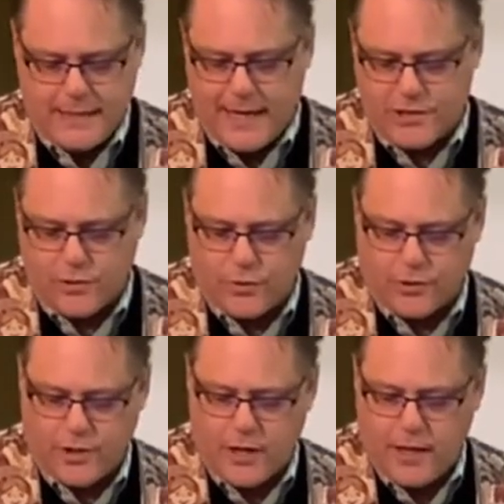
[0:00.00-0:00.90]
high school
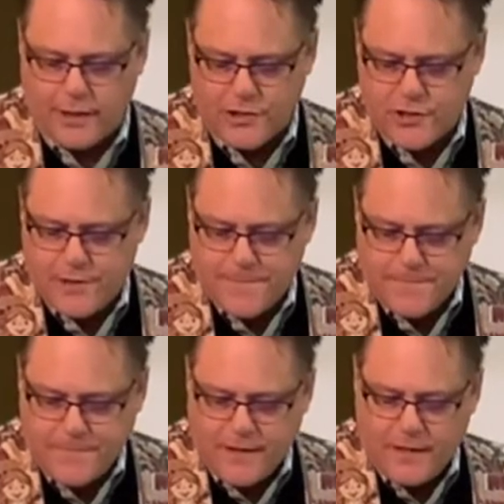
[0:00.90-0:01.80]
or college.
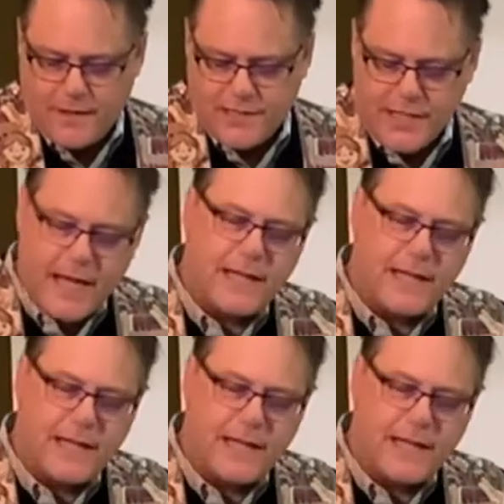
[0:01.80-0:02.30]
It's the